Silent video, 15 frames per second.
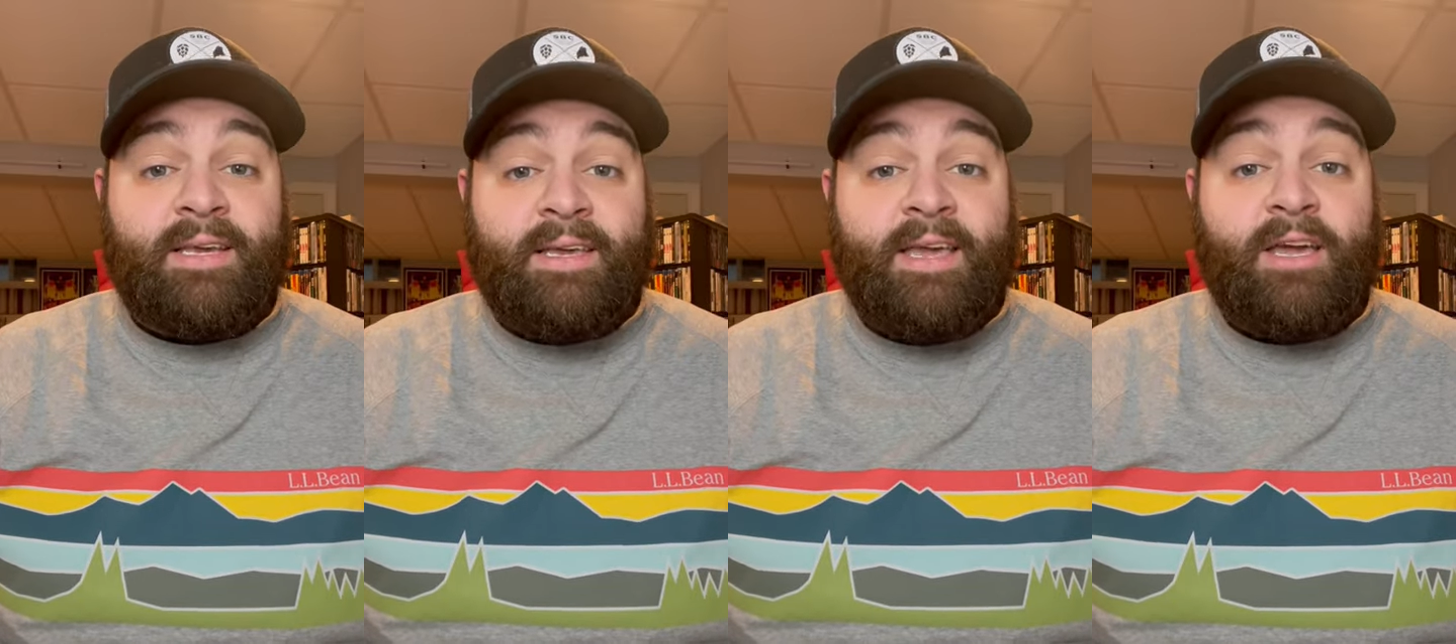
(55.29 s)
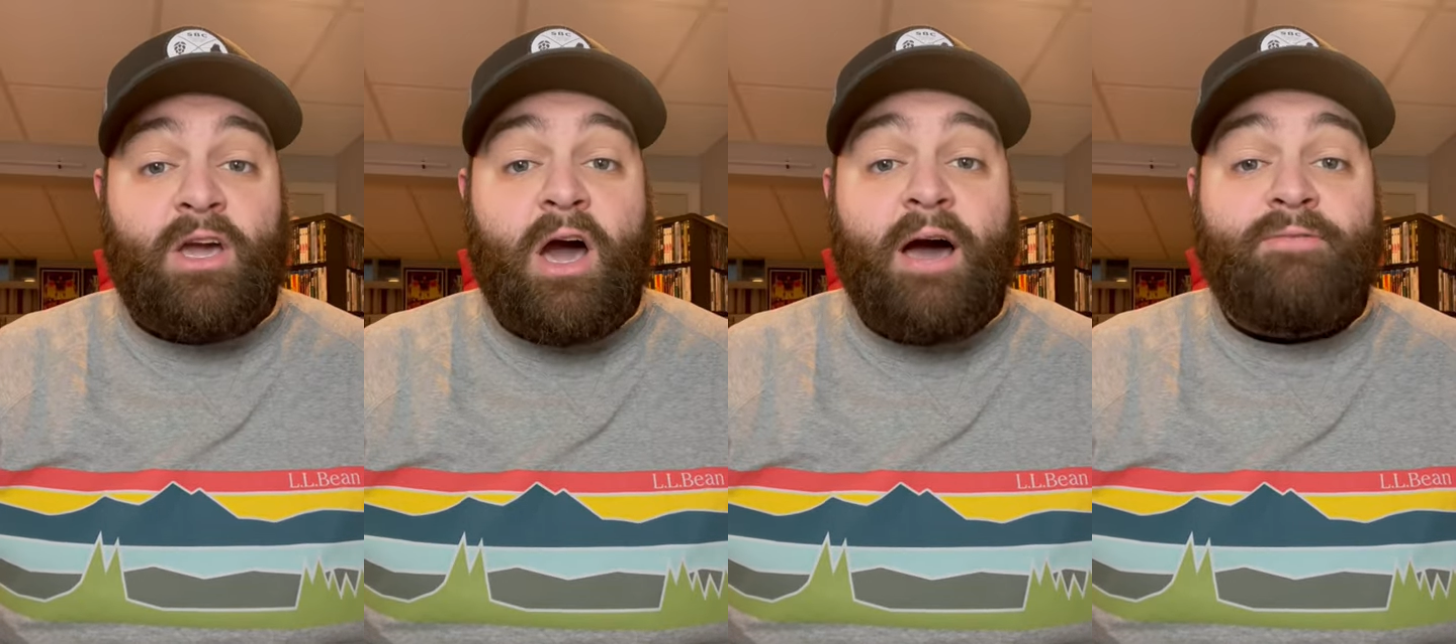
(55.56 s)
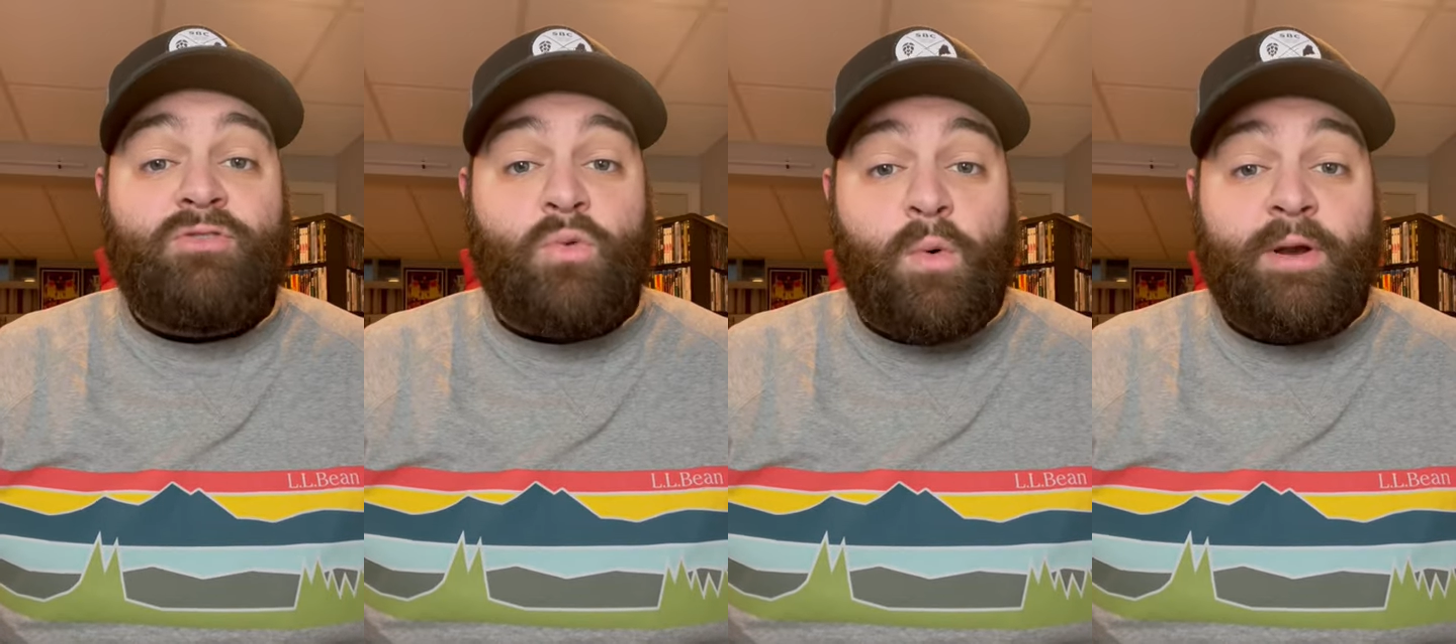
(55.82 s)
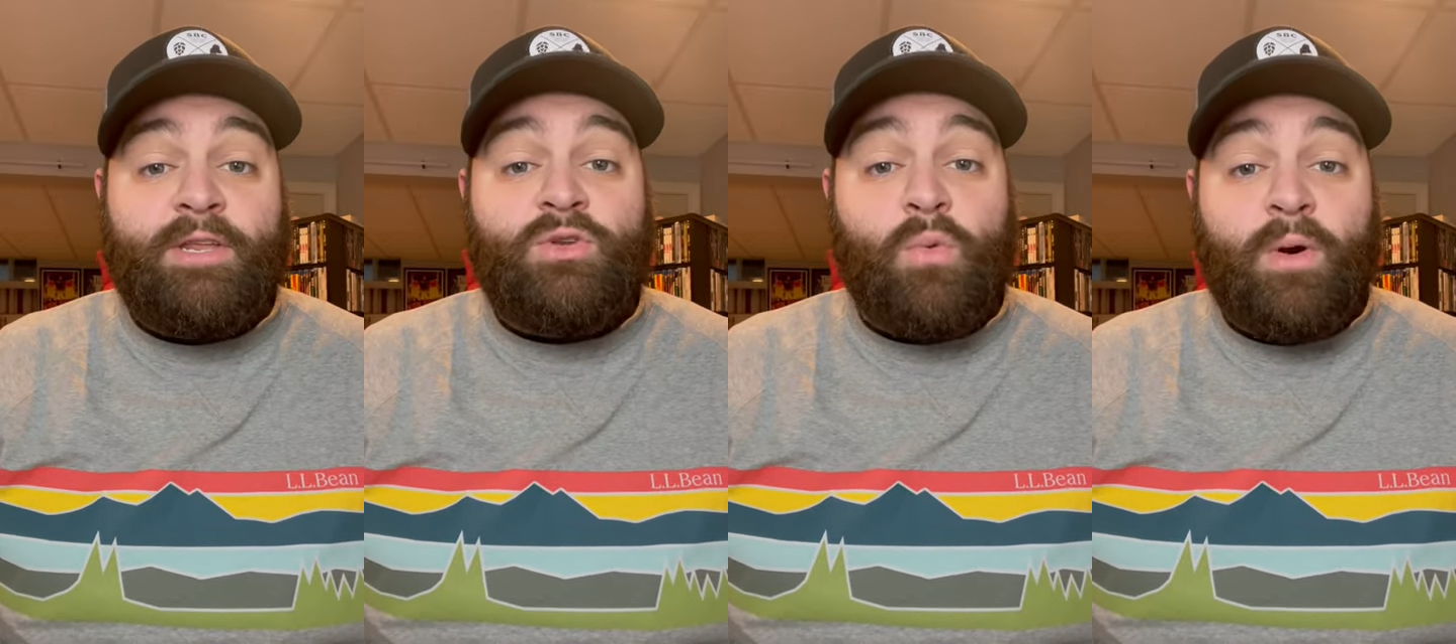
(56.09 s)
to kick off
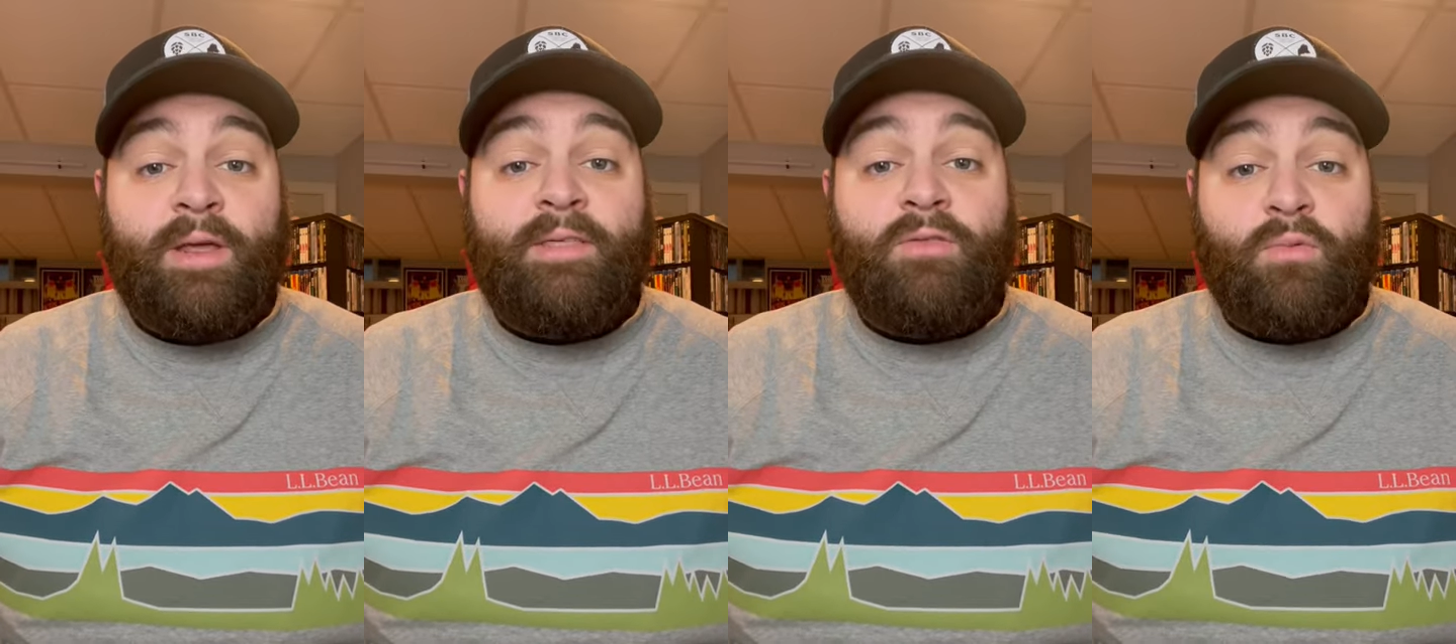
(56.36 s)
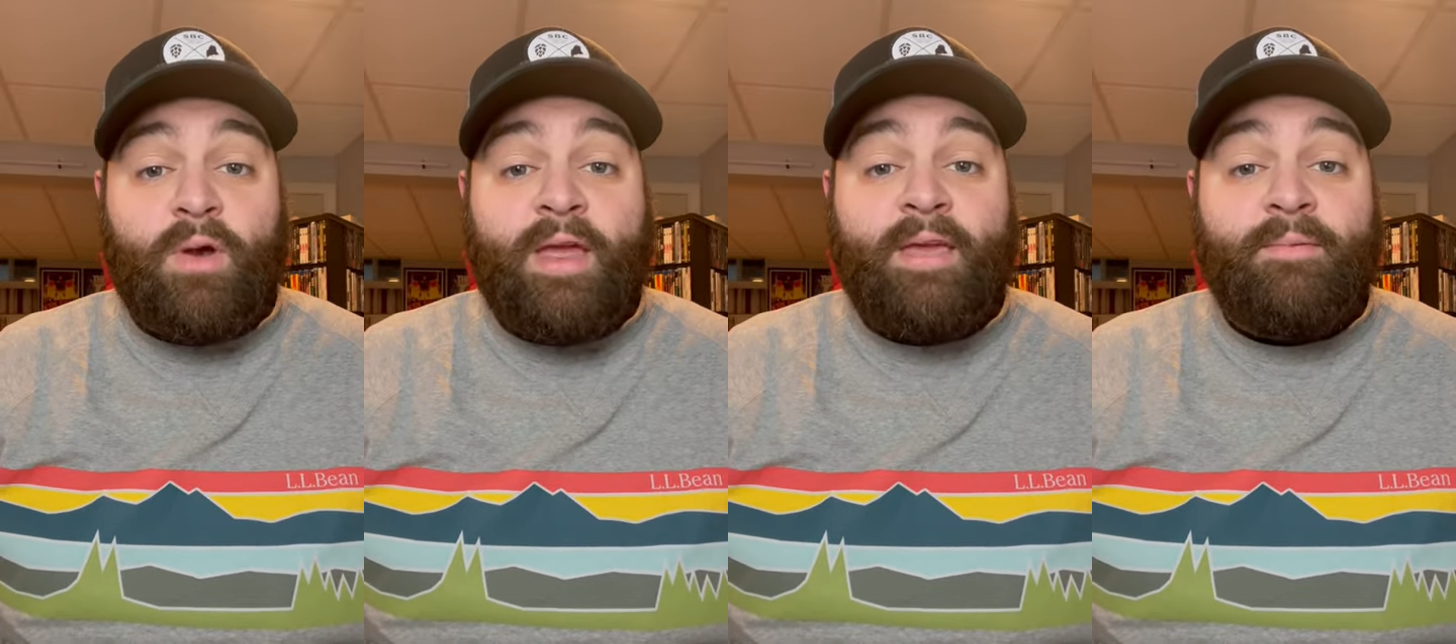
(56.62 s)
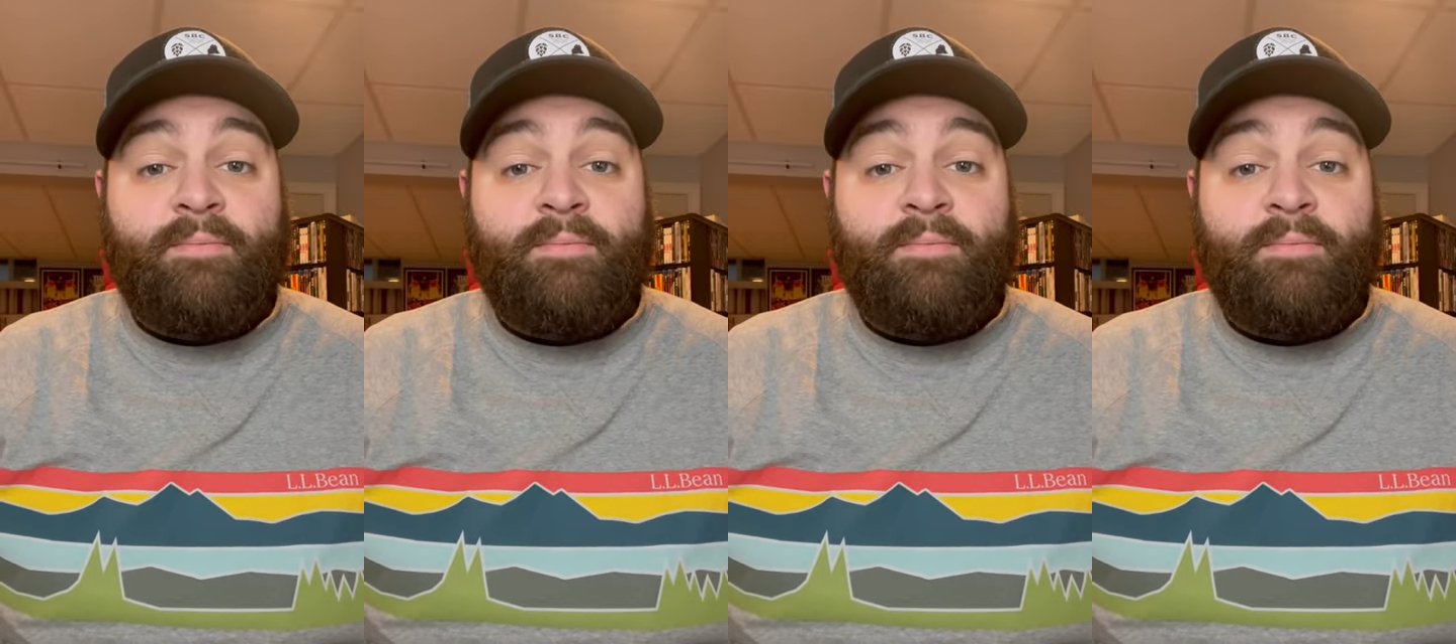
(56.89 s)
2023.